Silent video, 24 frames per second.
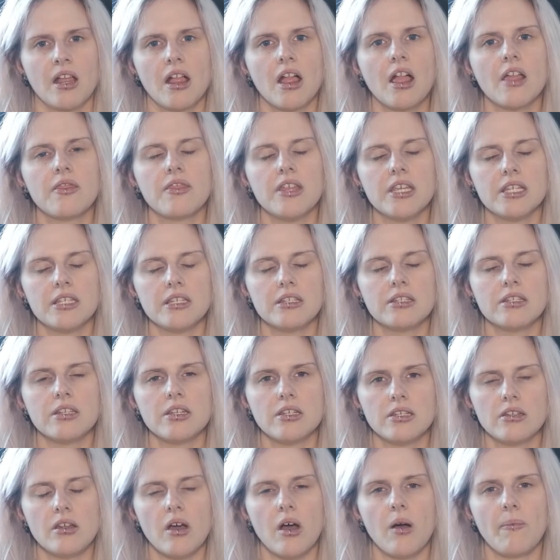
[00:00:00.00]
This is to
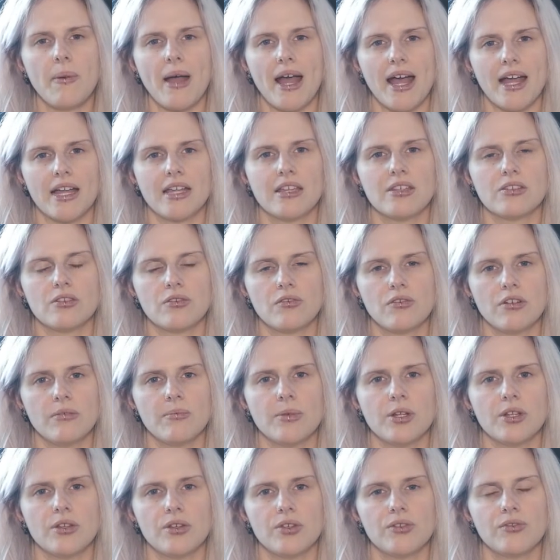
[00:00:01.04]
stop hackers and
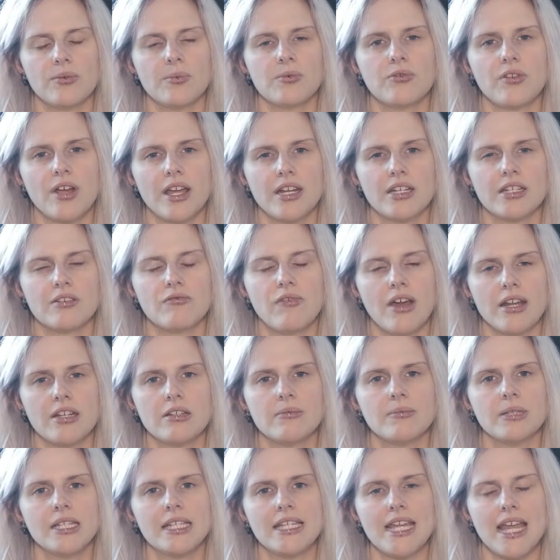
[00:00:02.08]
criminals from trying to
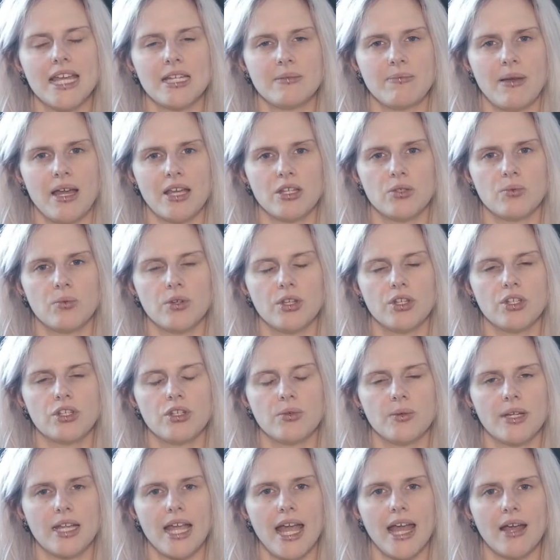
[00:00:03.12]
randomly guess passwords to
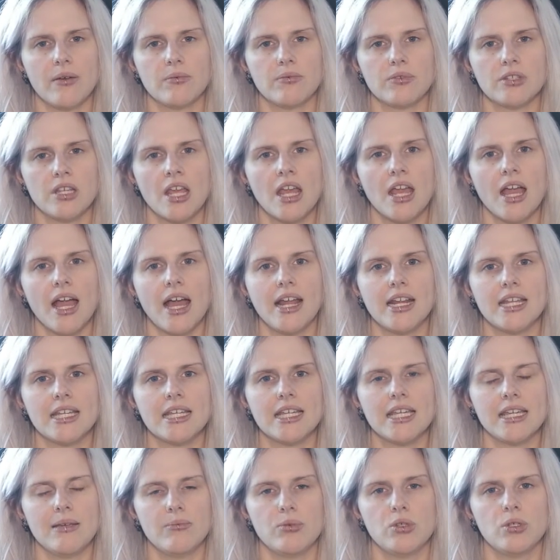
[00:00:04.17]
accounts, and it
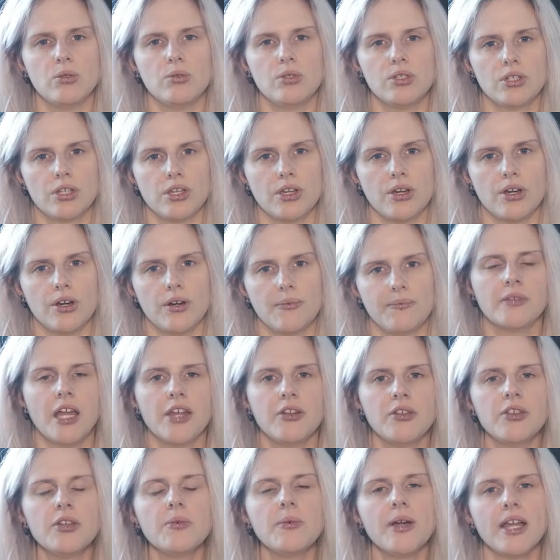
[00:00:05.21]
keeps you secure.
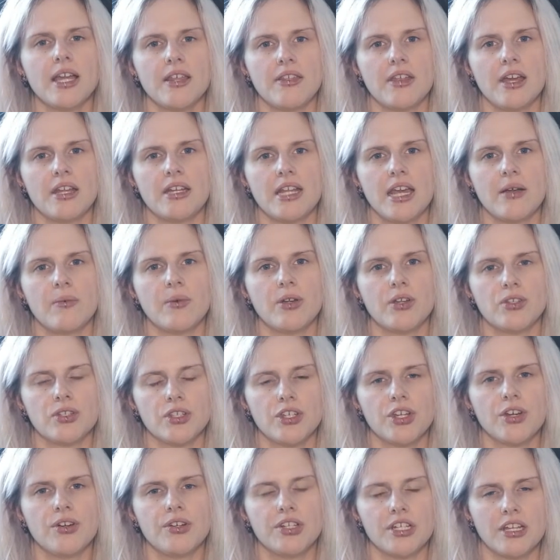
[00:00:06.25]
Another way that a network
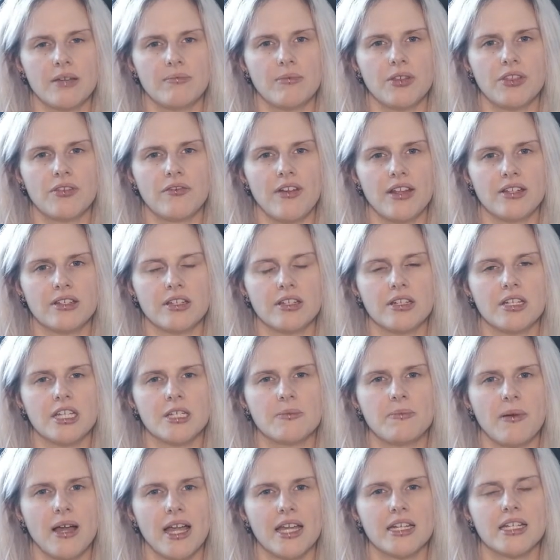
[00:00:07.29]
security can be threatened is
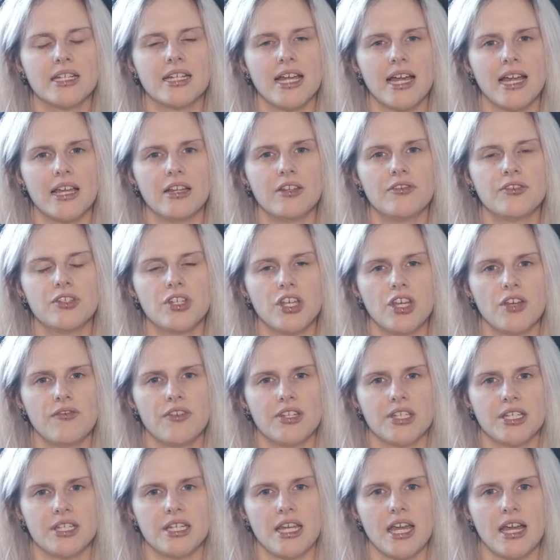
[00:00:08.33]
by a denial of service
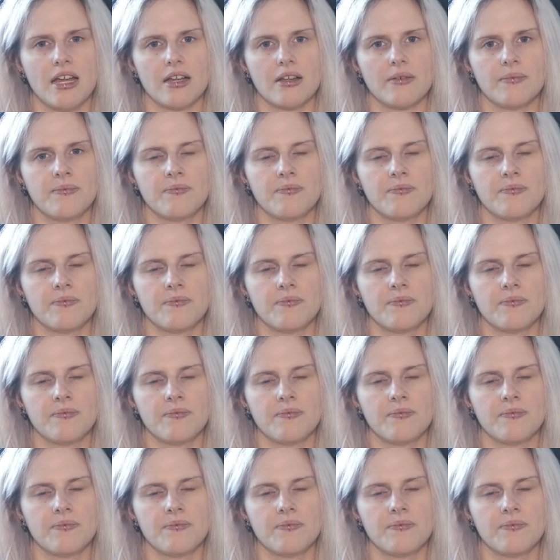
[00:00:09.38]
attack.